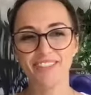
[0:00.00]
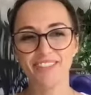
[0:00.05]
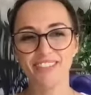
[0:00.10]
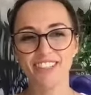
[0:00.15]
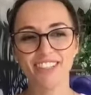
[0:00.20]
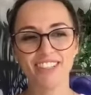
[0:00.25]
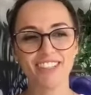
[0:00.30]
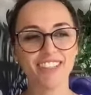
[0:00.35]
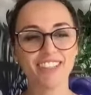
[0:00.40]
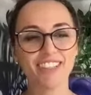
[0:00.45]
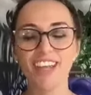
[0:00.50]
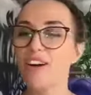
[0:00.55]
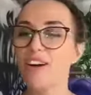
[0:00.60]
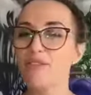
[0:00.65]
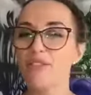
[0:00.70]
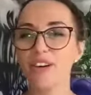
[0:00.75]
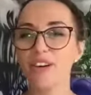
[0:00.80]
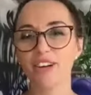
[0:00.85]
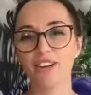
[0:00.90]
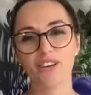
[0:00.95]
just
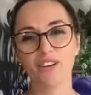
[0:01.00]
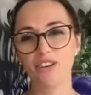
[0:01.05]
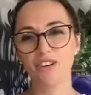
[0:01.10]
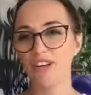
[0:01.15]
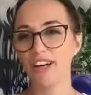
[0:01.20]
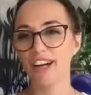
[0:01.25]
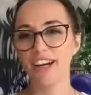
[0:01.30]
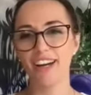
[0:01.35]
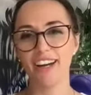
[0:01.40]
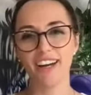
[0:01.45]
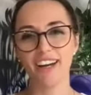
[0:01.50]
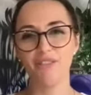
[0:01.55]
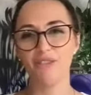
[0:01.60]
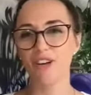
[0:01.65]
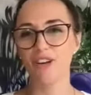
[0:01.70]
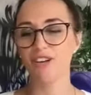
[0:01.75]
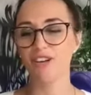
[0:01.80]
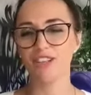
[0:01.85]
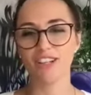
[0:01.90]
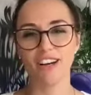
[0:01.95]
love what you're creating and
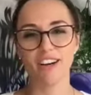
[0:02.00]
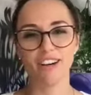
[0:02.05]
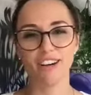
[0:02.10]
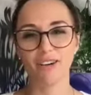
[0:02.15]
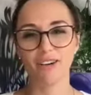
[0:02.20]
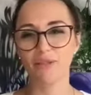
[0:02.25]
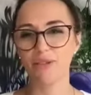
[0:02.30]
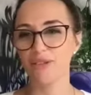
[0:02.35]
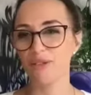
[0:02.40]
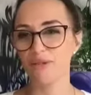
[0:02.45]
what you're sharing with